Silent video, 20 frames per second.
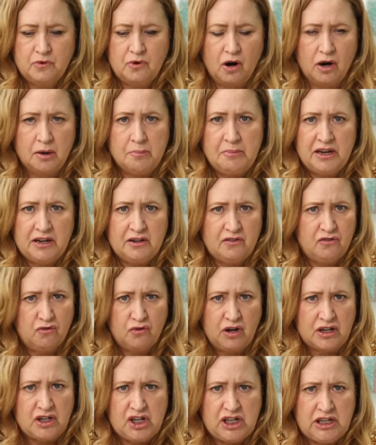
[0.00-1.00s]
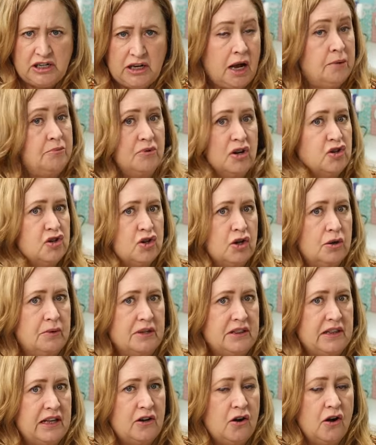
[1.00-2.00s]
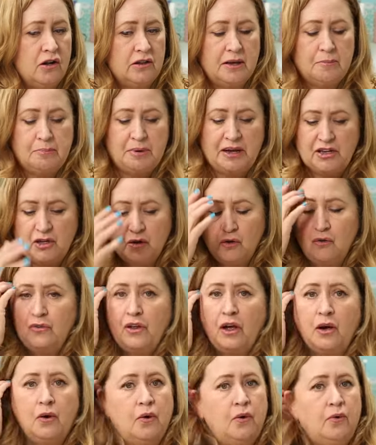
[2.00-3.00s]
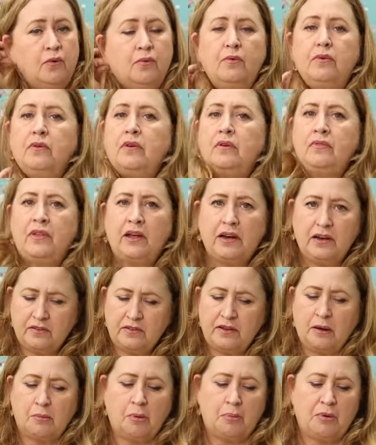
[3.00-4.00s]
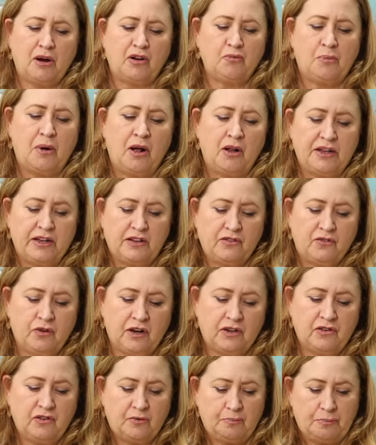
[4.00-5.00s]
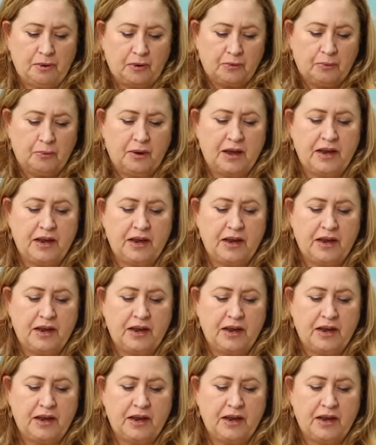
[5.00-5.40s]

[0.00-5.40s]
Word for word: garment, stretchy, I'm not sure what they call it, but you'll know that it's double brush poly, it stretches both